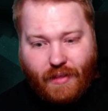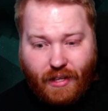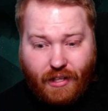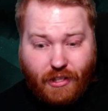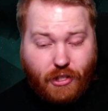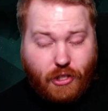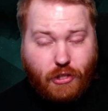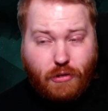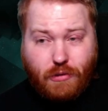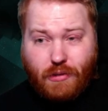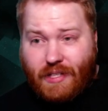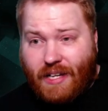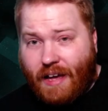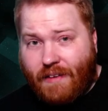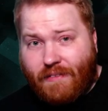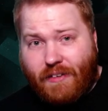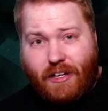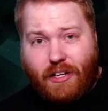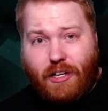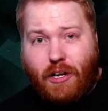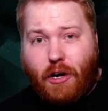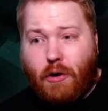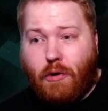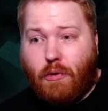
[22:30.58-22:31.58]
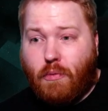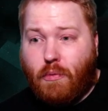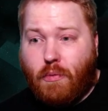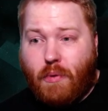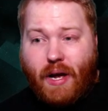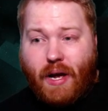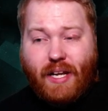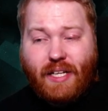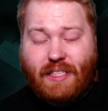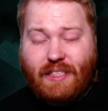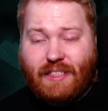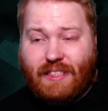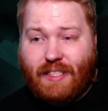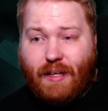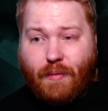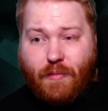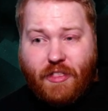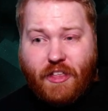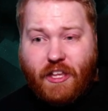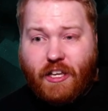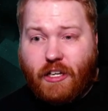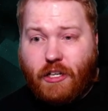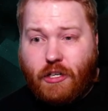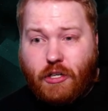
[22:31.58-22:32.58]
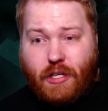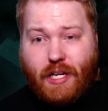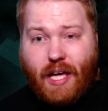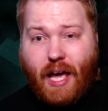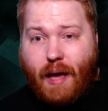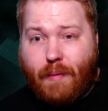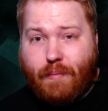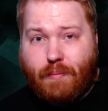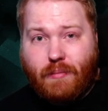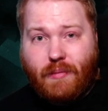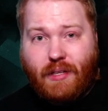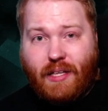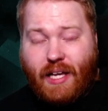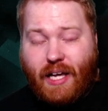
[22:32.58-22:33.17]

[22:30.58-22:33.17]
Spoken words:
you never know when something could happen,